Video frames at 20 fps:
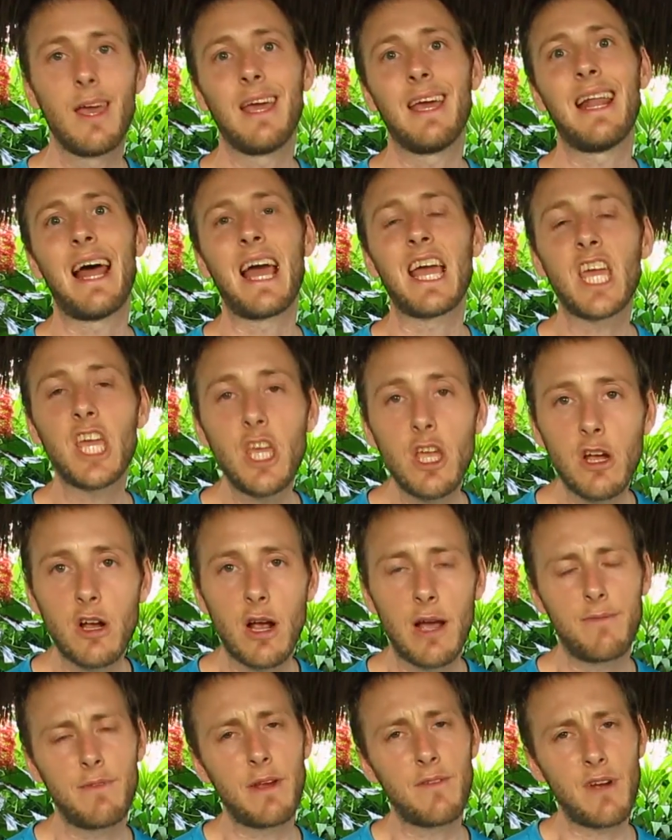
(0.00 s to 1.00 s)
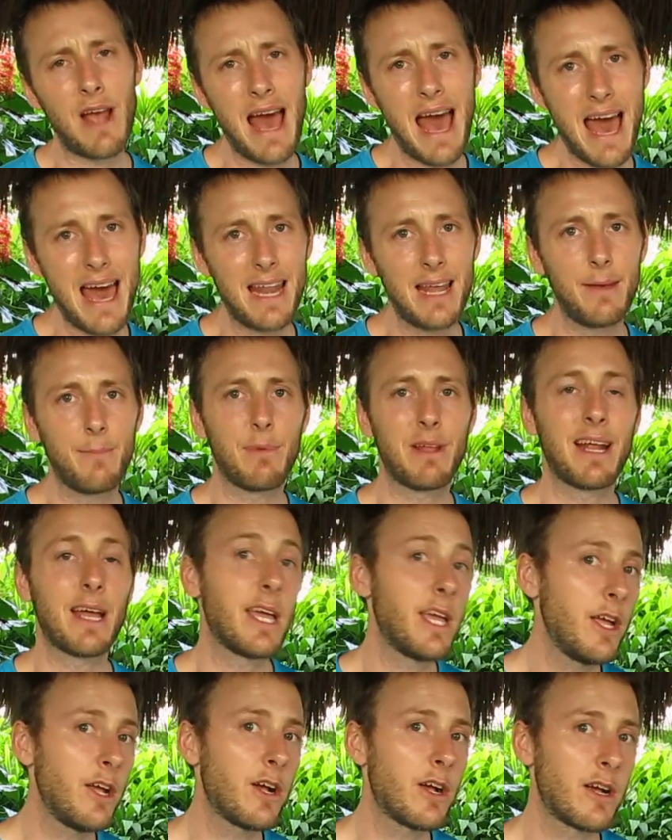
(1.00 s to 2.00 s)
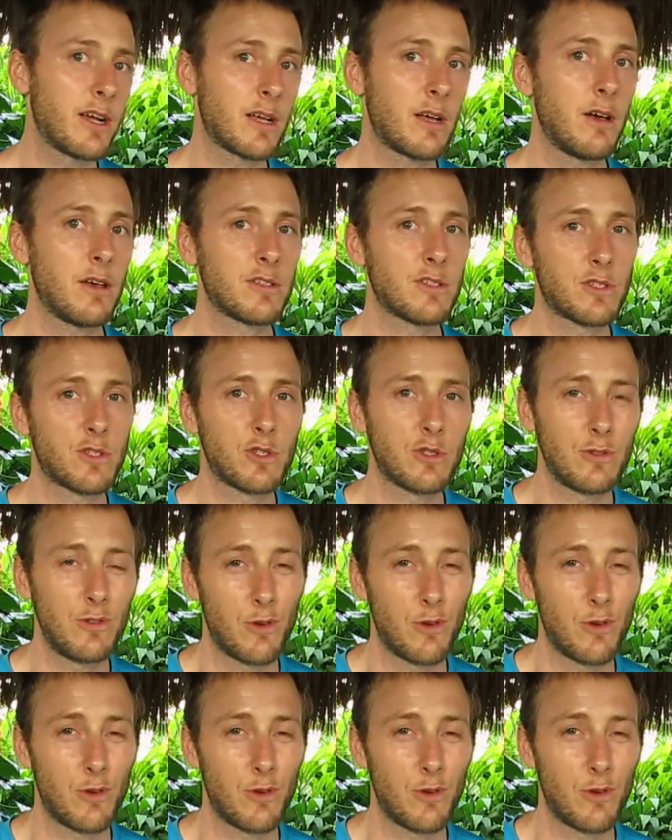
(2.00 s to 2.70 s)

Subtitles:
And I hear, I've never had it, but I hear it costs